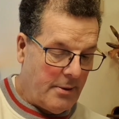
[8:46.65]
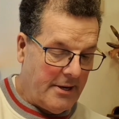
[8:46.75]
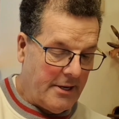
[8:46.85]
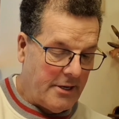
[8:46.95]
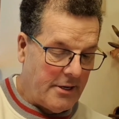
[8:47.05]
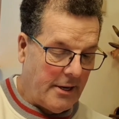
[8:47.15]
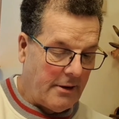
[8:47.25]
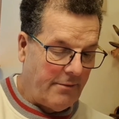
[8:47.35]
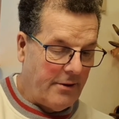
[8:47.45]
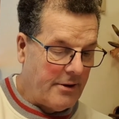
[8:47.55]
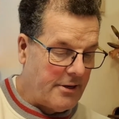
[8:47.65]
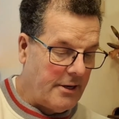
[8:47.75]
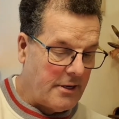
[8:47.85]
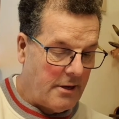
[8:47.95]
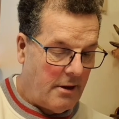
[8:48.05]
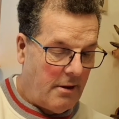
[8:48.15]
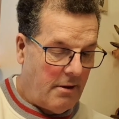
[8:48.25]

26 verses